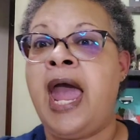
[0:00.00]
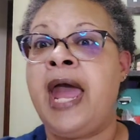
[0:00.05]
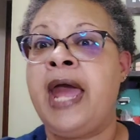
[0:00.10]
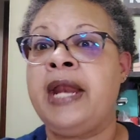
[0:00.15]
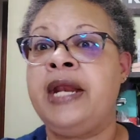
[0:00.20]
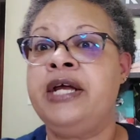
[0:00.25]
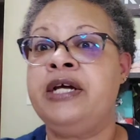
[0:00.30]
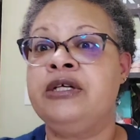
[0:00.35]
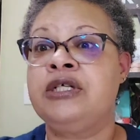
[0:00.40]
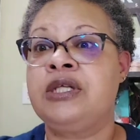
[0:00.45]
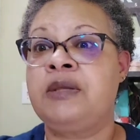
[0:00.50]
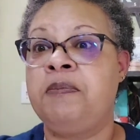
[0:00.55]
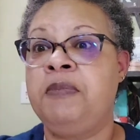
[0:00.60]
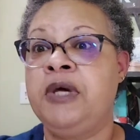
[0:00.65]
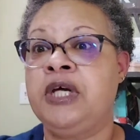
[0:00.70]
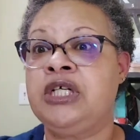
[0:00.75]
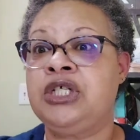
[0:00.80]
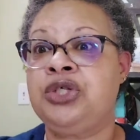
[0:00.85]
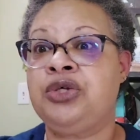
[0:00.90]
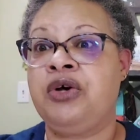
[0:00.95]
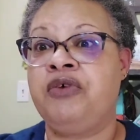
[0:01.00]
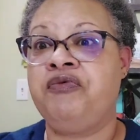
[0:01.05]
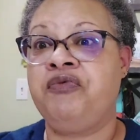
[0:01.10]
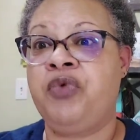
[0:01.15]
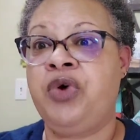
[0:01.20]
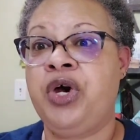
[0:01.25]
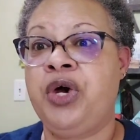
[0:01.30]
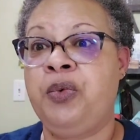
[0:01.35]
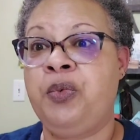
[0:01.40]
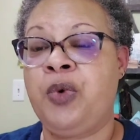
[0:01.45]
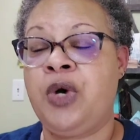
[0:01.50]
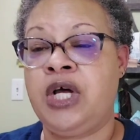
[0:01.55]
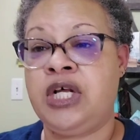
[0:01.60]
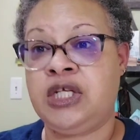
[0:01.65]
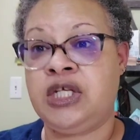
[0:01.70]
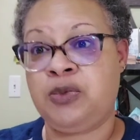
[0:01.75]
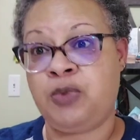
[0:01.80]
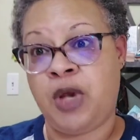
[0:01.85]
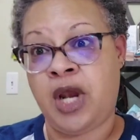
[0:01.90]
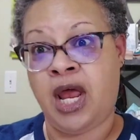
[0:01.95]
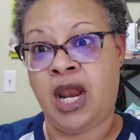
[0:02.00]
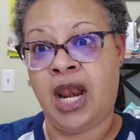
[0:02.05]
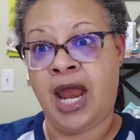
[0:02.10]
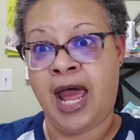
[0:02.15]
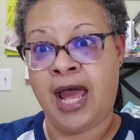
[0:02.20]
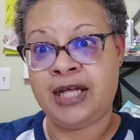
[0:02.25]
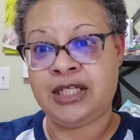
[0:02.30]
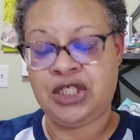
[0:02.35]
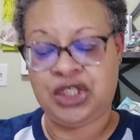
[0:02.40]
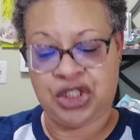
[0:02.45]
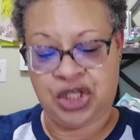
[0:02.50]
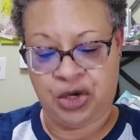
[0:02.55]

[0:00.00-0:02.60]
And here's a picture of where it was when I last